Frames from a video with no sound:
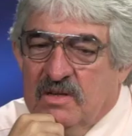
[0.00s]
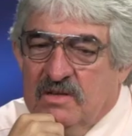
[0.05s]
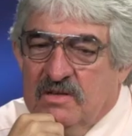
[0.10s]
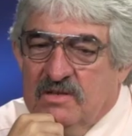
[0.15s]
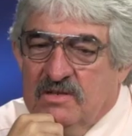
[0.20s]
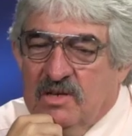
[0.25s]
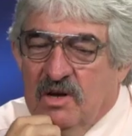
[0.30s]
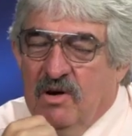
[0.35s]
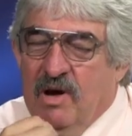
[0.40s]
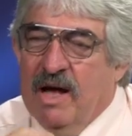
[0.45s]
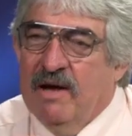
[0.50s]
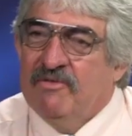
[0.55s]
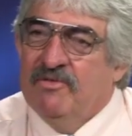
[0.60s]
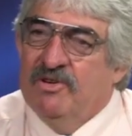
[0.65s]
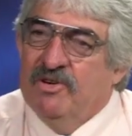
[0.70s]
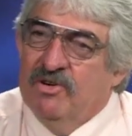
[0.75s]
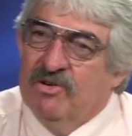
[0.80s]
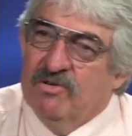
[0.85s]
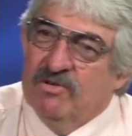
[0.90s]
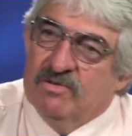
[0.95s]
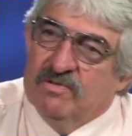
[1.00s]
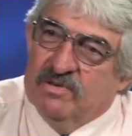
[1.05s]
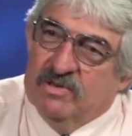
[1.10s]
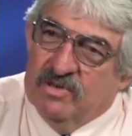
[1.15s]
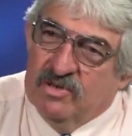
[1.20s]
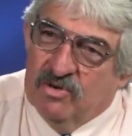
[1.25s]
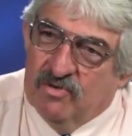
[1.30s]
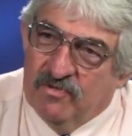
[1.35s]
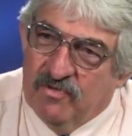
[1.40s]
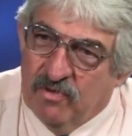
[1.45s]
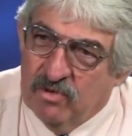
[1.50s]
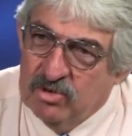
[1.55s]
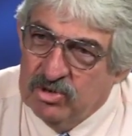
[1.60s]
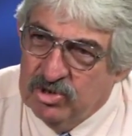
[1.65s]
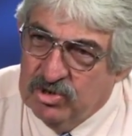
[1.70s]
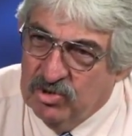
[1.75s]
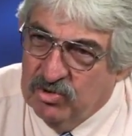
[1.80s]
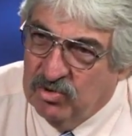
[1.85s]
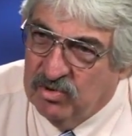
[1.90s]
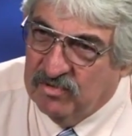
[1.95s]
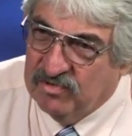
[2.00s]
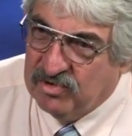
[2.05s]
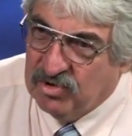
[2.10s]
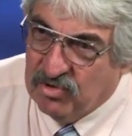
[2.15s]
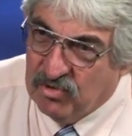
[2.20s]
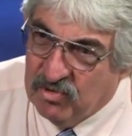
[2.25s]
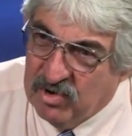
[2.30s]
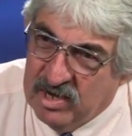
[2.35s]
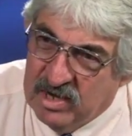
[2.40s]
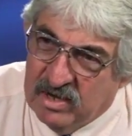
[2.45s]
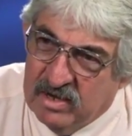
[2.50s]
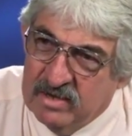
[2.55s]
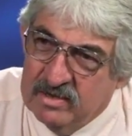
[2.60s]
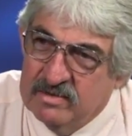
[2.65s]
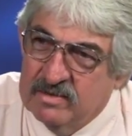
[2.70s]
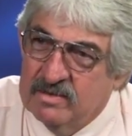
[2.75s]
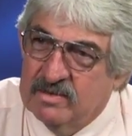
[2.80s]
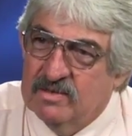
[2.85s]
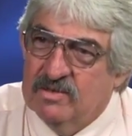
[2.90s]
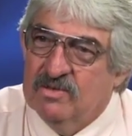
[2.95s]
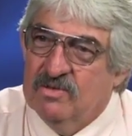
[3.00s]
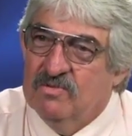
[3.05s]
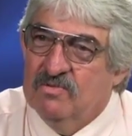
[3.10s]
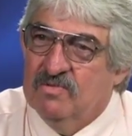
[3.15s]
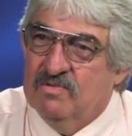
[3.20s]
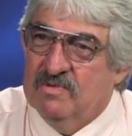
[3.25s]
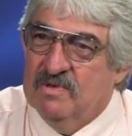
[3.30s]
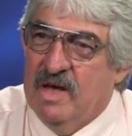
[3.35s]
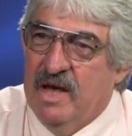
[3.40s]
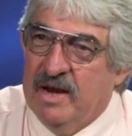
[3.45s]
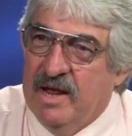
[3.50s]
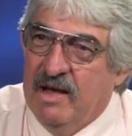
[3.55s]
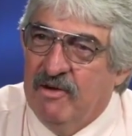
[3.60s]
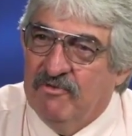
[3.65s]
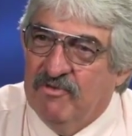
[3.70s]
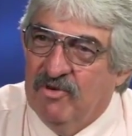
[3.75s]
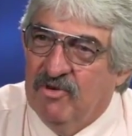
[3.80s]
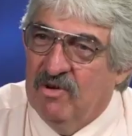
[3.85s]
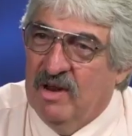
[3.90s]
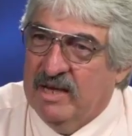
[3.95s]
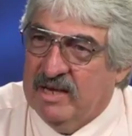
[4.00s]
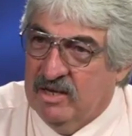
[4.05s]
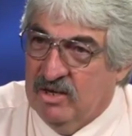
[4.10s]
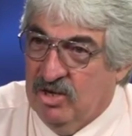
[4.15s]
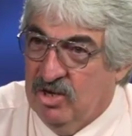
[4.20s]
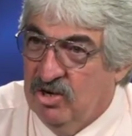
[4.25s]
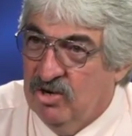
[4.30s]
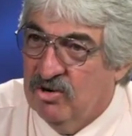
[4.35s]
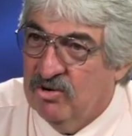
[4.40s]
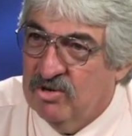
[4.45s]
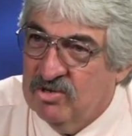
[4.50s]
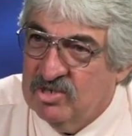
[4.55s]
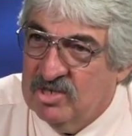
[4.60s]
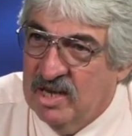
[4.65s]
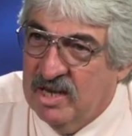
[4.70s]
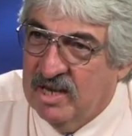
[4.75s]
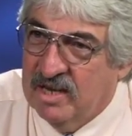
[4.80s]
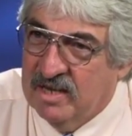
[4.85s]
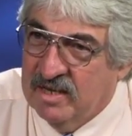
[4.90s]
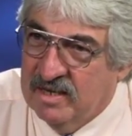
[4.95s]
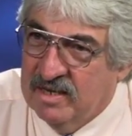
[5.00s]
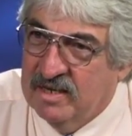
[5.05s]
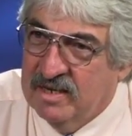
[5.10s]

So after your first tour of Korea, you got out for like a year, you say?